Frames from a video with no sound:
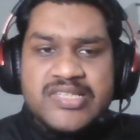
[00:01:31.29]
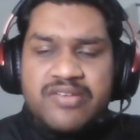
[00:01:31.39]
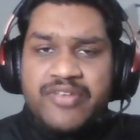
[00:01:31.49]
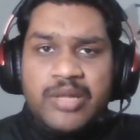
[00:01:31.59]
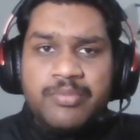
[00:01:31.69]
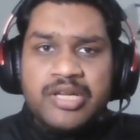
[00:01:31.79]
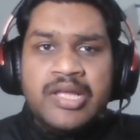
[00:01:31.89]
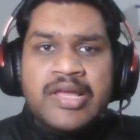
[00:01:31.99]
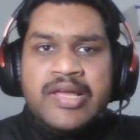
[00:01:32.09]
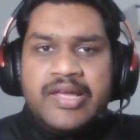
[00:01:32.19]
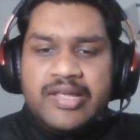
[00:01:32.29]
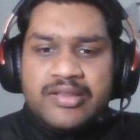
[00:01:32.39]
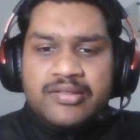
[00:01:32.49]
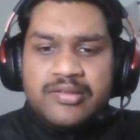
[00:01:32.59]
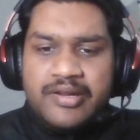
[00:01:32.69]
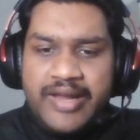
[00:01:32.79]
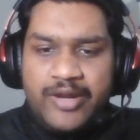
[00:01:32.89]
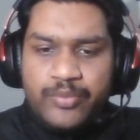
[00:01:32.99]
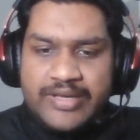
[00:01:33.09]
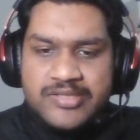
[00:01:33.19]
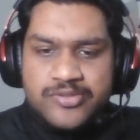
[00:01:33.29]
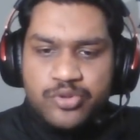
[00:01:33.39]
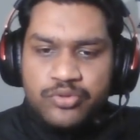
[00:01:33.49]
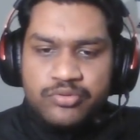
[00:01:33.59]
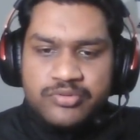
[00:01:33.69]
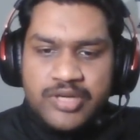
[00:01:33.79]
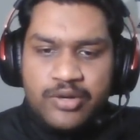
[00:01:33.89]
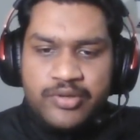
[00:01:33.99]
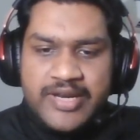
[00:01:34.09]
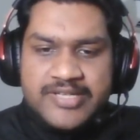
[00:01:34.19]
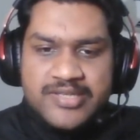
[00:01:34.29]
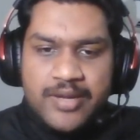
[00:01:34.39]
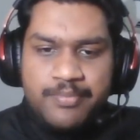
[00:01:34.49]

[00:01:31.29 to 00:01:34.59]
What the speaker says: available in line wise. So now let's come